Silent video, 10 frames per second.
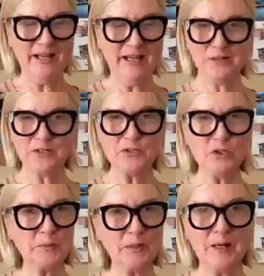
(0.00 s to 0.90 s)
I know it's
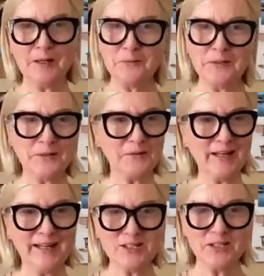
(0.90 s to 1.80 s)
super hard when you're an
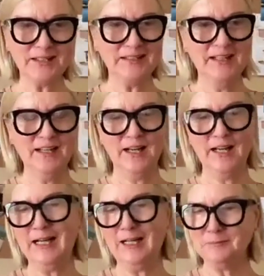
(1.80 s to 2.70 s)
agent.
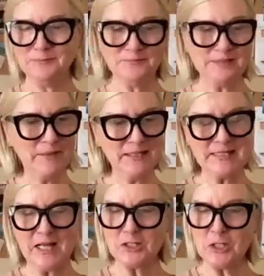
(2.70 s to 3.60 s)
Um, I've been in
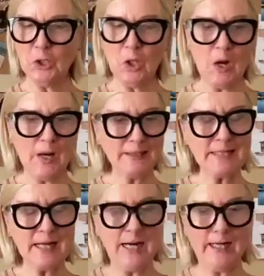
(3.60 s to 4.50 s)
sales a long
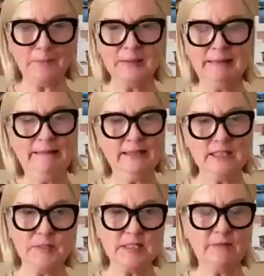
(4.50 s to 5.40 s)
time.
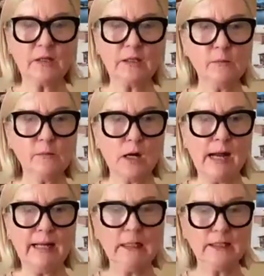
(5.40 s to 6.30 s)
Specifically where
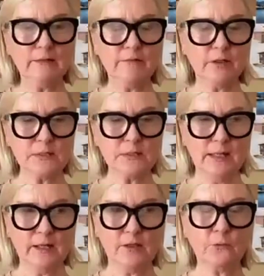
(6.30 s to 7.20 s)
I live, there was
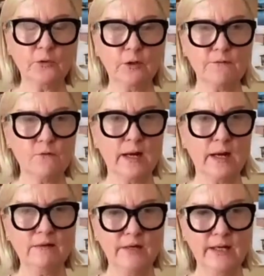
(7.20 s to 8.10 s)
like three or four
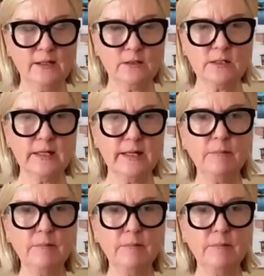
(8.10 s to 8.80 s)
heavy hitters that